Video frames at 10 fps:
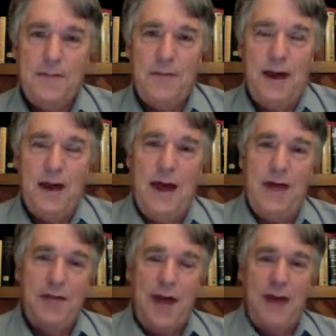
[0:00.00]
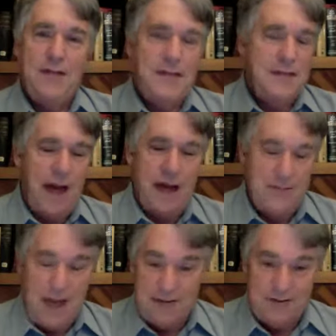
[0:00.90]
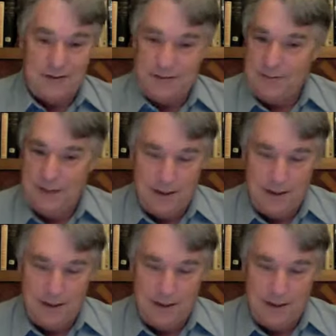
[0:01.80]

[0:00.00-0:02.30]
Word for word: Uh, and and that that's